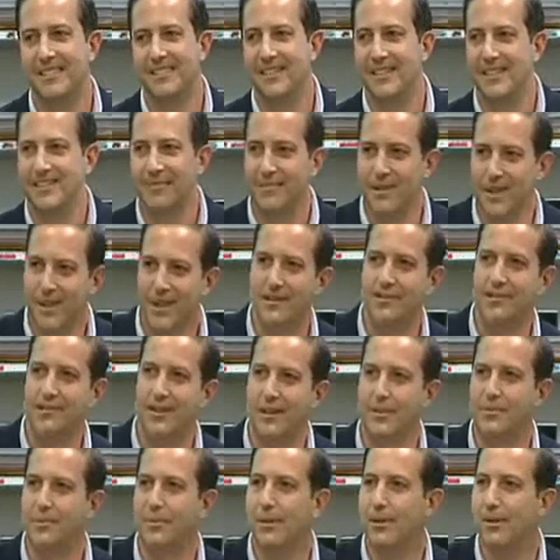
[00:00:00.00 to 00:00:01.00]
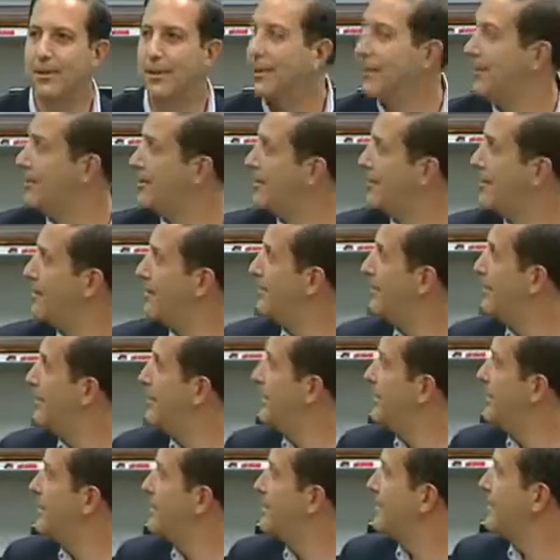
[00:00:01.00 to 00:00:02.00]
And I'm not a fighter pilot. And you know what
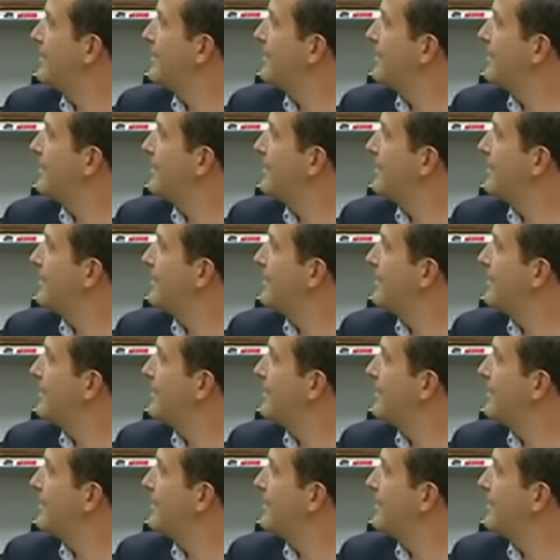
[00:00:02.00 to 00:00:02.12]
funny is?